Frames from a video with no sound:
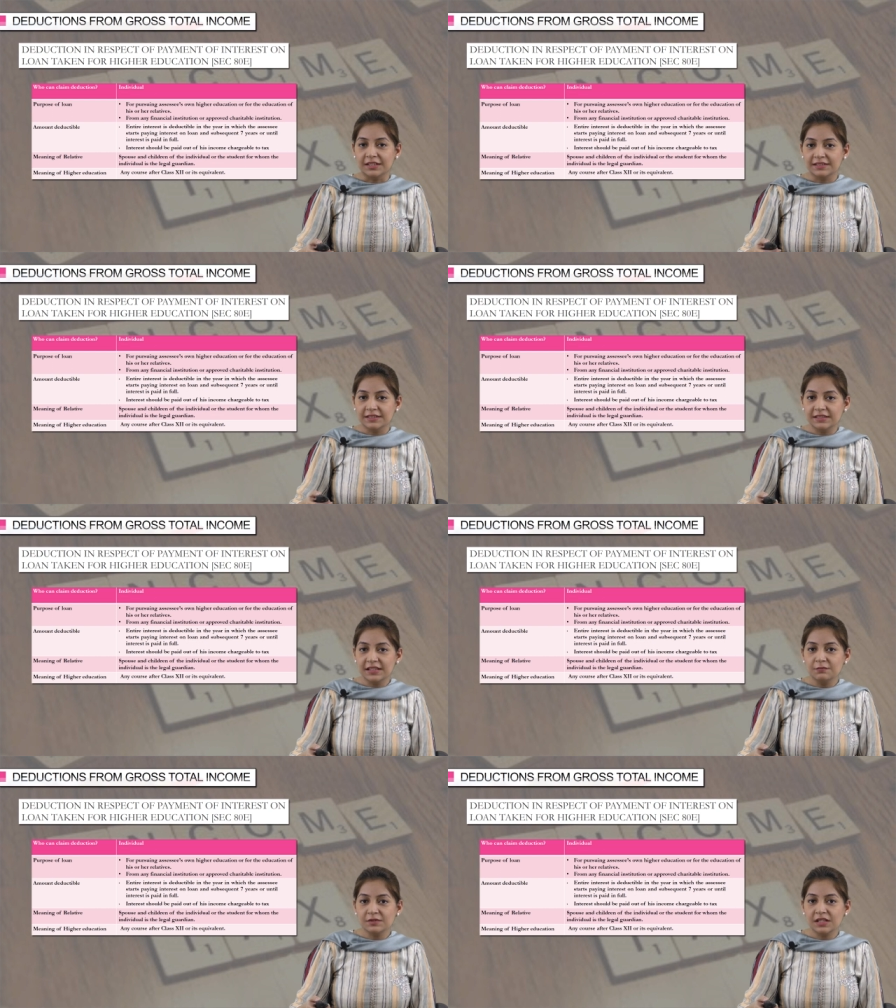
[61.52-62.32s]
the
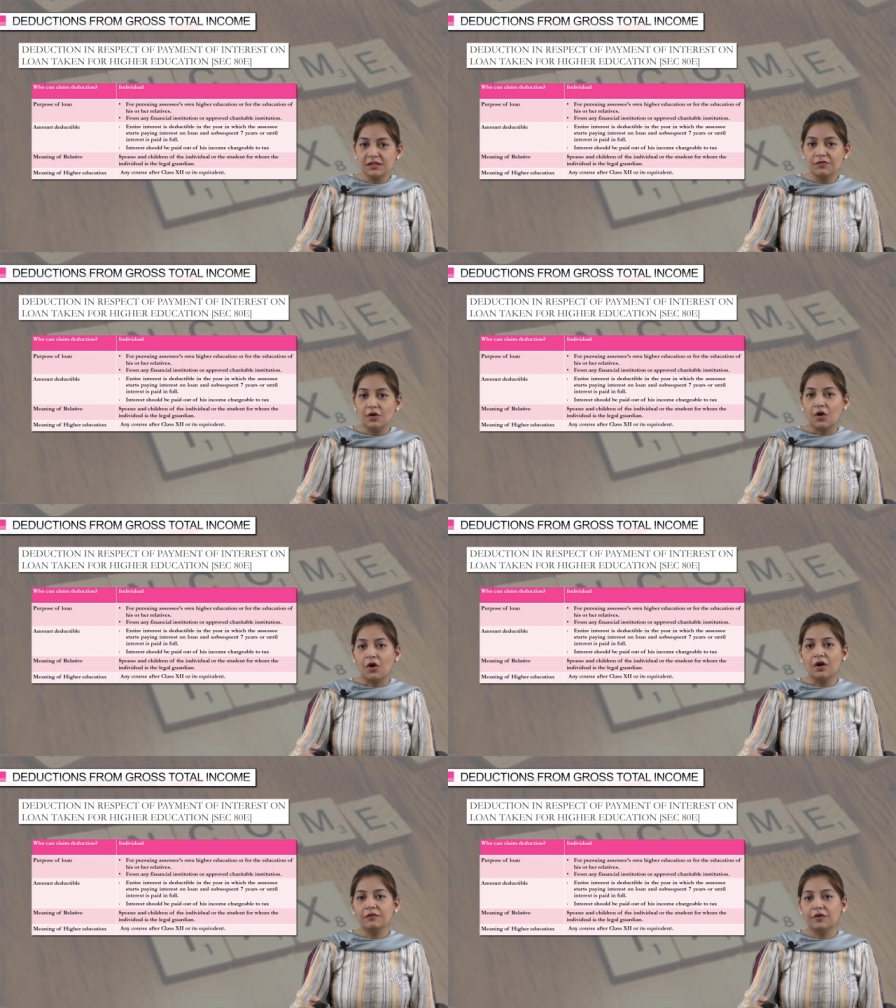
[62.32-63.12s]
assessee himself
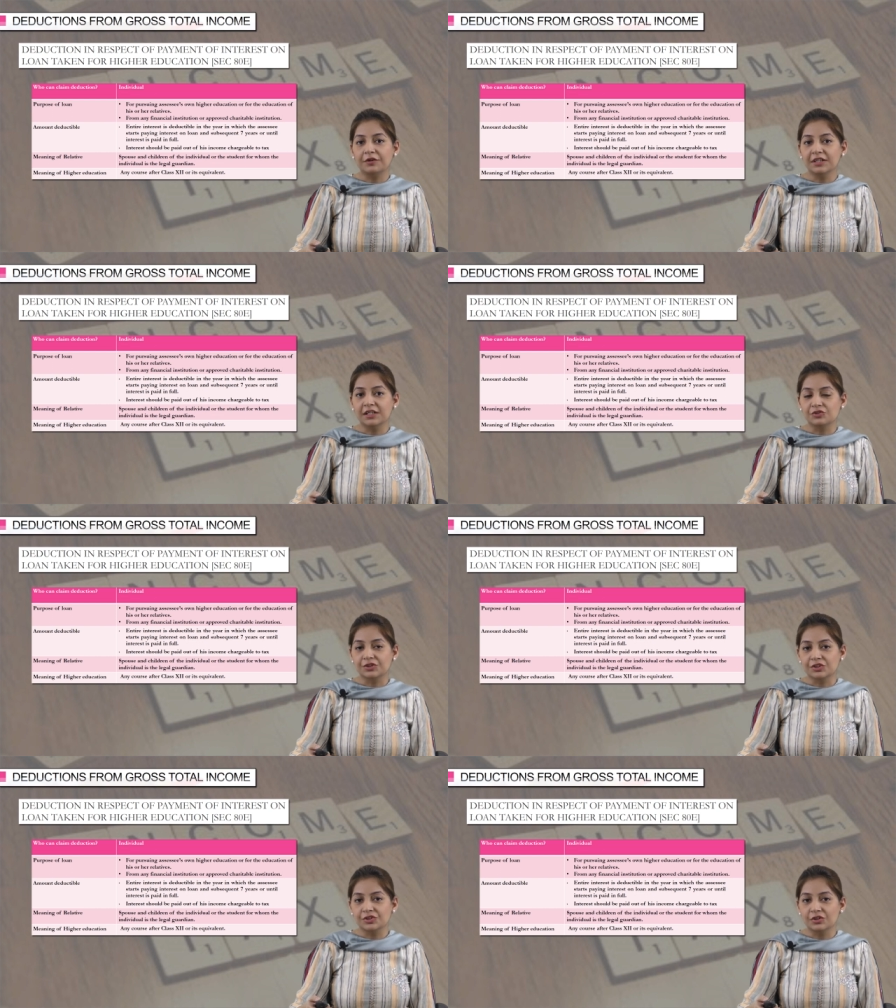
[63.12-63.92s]
or for the
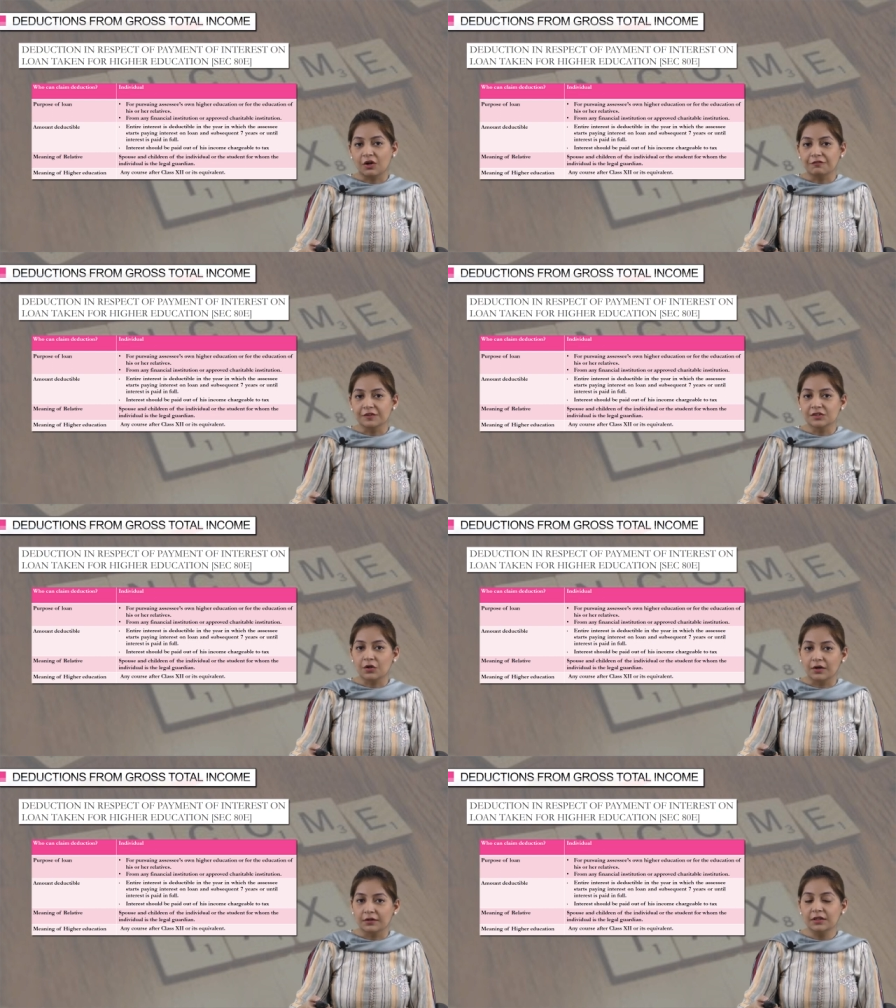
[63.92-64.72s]
education of
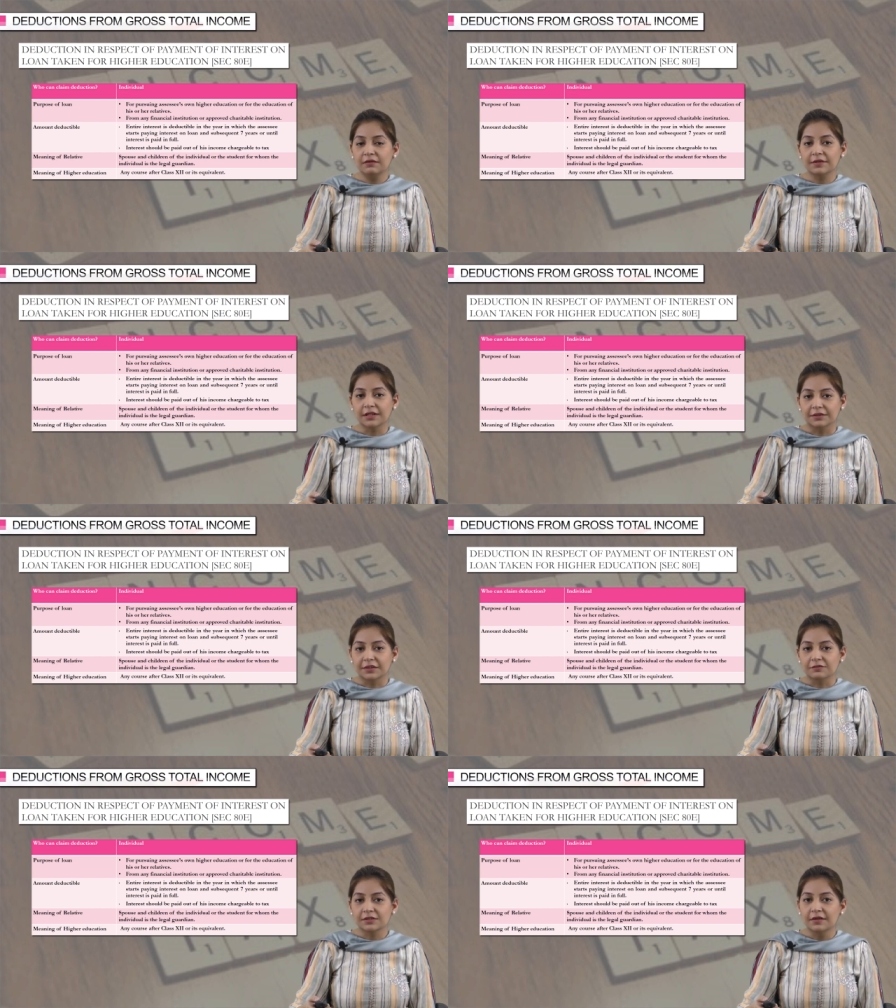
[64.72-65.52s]
his or her
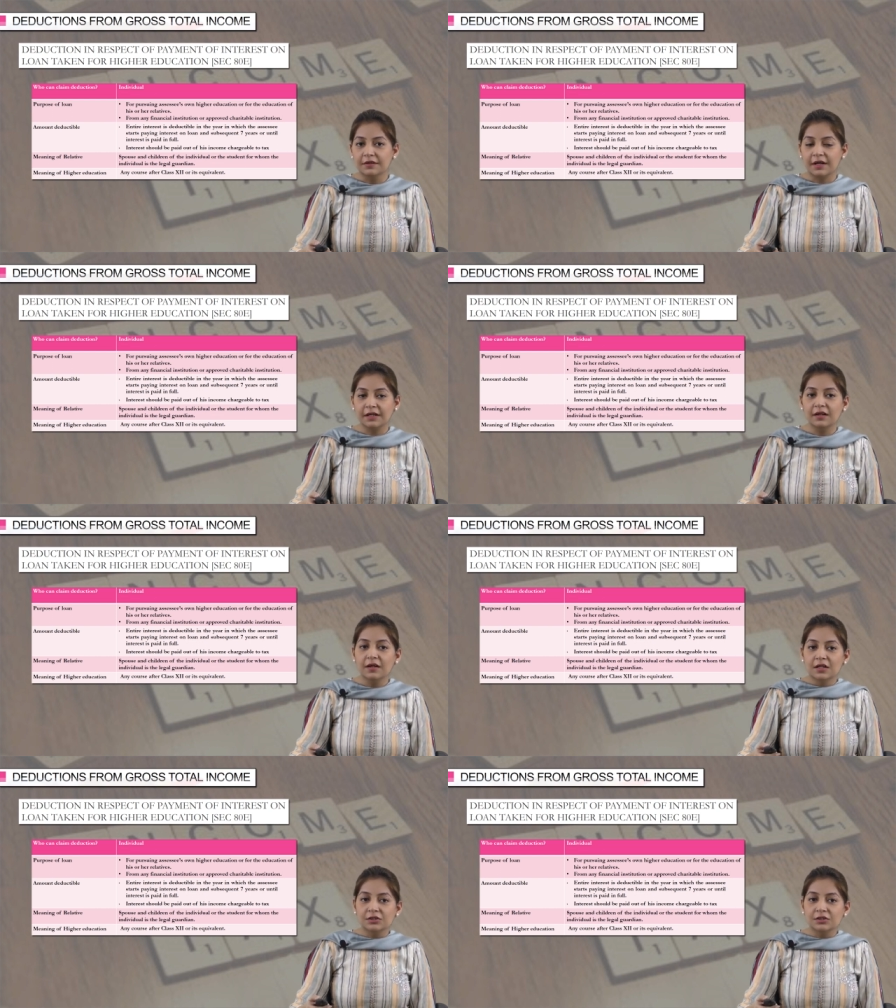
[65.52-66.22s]
relatives, right.